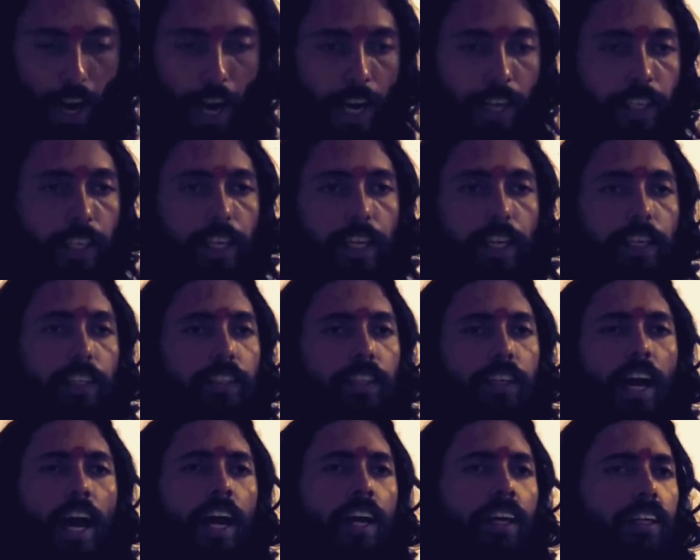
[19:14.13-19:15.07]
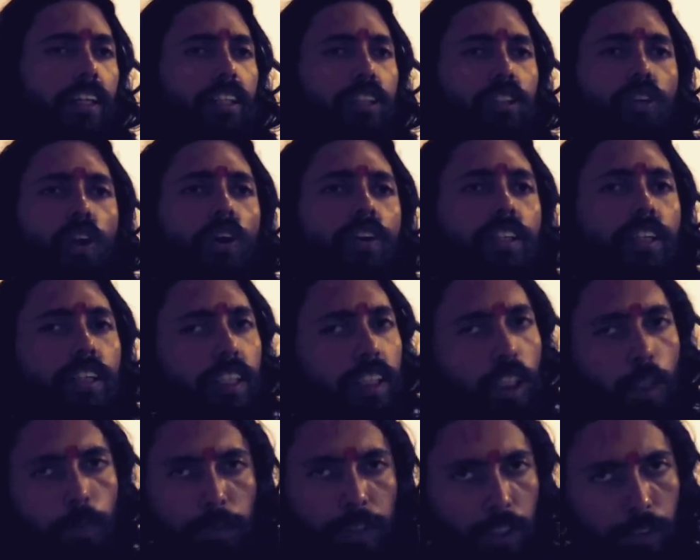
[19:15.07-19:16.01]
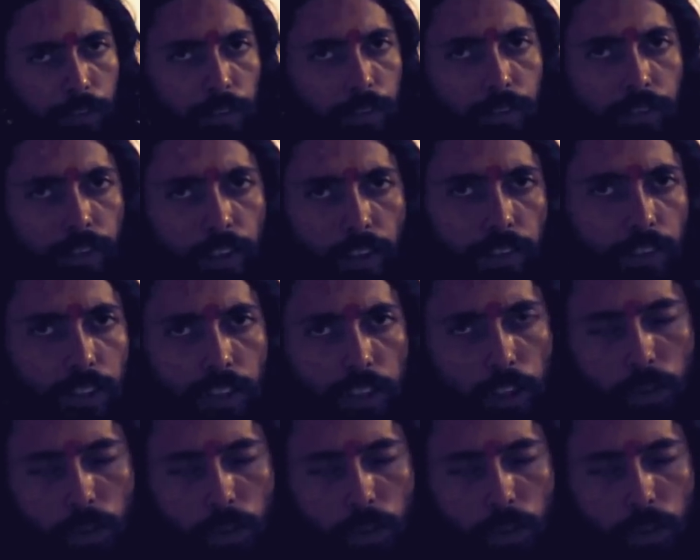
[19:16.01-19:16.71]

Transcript: And ANI is not an exception in this